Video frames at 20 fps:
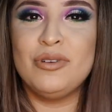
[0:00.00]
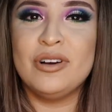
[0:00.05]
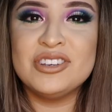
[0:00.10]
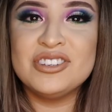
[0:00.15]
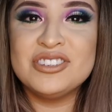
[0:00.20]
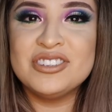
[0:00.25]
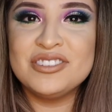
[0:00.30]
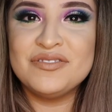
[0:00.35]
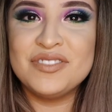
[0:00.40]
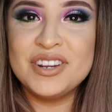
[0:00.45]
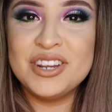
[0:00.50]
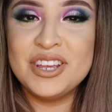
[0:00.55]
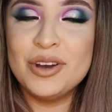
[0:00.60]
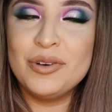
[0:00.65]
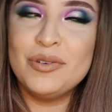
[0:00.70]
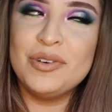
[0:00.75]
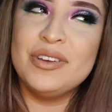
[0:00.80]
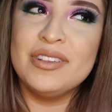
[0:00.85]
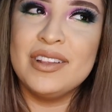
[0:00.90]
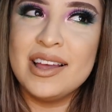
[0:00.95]
watched this
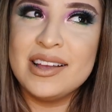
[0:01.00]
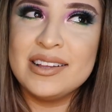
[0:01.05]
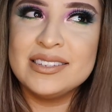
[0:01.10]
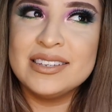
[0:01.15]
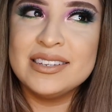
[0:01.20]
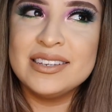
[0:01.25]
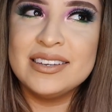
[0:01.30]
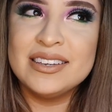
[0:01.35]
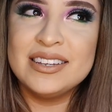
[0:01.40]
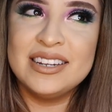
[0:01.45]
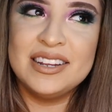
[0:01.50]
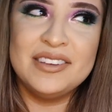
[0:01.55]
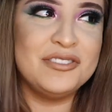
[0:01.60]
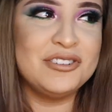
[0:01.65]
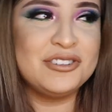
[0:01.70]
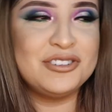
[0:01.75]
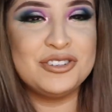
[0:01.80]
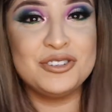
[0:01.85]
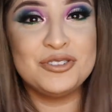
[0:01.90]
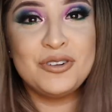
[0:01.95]
video and you liked it and if
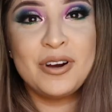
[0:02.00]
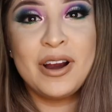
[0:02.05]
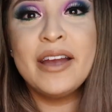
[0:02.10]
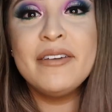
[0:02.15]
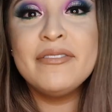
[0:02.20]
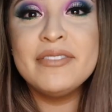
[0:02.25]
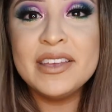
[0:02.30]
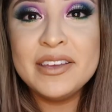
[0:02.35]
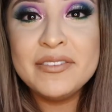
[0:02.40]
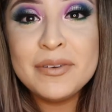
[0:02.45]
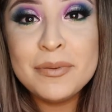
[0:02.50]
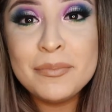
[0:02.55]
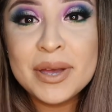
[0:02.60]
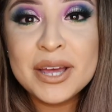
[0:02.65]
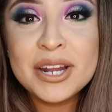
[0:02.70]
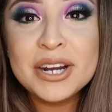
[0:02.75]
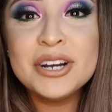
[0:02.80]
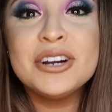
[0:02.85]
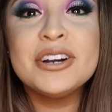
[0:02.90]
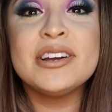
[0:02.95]
you're subscribed even
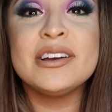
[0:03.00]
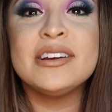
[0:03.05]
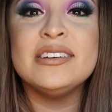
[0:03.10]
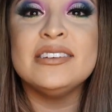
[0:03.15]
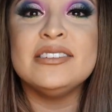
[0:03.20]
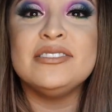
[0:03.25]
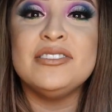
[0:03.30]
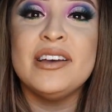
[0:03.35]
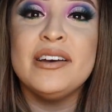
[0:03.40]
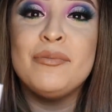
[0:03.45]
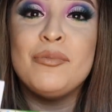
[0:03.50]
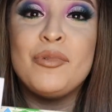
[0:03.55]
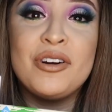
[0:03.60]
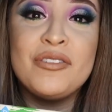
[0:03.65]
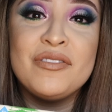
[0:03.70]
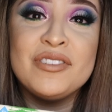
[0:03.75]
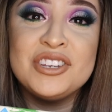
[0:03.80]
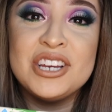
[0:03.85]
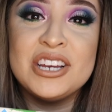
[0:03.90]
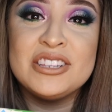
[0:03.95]
better because you have
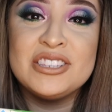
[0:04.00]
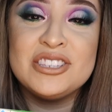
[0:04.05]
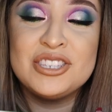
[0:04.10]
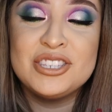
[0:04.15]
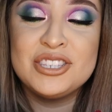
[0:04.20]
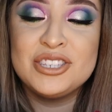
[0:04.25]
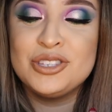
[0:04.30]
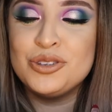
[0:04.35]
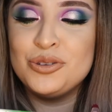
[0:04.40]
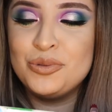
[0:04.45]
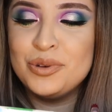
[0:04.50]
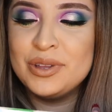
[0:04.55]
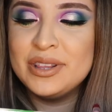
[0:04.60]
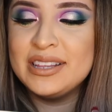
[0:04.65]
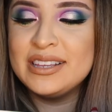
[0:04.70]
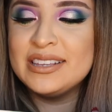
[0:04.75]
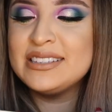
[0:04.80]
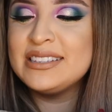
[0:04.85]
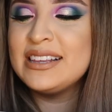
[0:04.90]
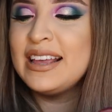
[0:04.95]
more of a chance to
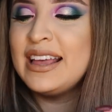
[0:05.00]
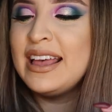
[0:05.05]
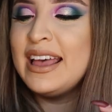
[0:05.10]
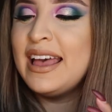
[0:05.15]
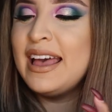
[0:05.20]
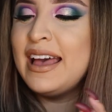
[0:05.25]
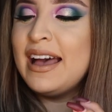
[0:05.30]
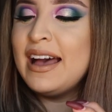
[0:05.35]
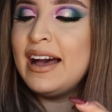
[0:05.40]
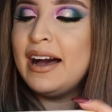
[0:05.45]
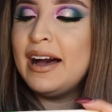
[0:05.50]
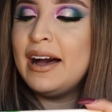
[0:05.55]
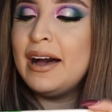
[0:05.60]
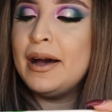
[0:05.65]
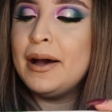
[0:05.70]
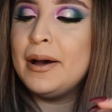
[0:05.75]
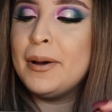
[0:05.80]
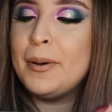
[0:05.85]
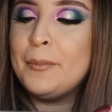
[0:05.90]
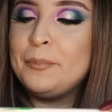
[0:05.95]
win this
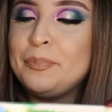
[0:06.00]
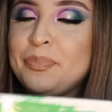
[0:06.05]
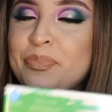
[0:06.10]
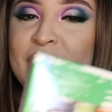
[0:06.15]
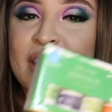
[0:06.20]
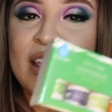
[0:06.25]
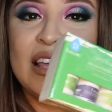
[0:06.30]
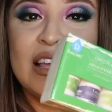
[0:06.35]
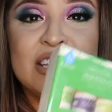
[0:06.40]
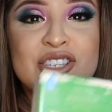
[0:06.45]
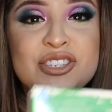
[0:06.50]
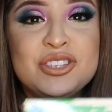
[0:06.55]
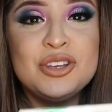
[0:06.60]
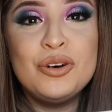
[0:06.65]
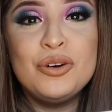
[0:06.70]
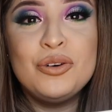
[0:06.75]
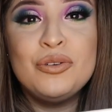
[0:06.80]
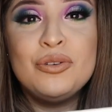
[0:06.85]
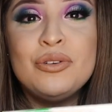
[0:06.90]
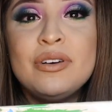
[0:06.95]
um,
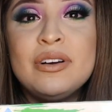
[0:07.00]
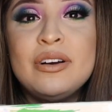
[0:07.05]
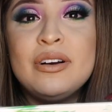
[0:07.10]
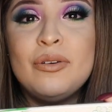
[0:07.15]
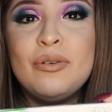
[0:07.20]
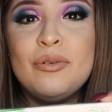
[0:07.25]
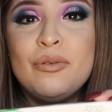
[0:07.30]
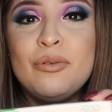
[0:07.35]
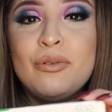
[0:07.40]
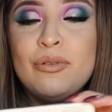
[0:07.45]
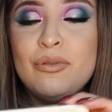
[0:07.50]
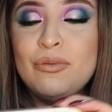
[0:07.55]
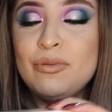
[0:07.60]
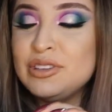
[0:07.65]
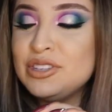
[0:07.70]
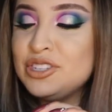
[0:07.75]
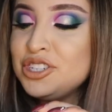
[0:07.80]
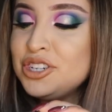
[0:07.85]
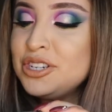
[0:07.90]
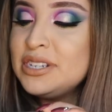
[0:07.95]
so
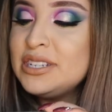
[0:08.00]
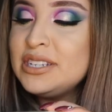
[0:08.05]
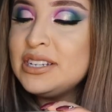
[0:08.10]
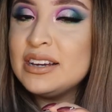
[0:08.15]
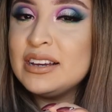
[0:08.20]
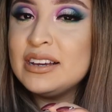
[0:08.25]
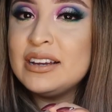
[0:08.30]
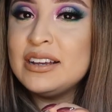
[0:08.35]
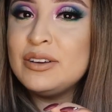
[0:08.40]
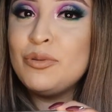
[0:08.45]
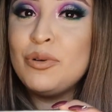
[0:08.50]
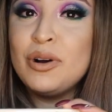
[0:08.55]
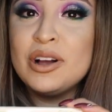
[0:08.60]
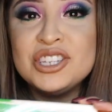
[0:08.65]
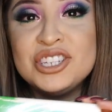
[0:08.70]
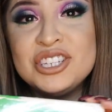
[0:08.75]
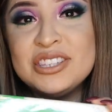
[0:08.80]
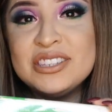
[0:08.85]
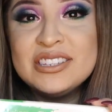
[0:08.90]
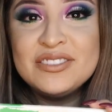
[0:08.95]
once you're done
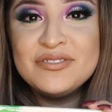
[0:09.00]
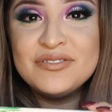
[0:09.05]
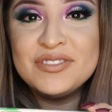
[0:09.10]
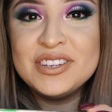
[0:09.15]
watching this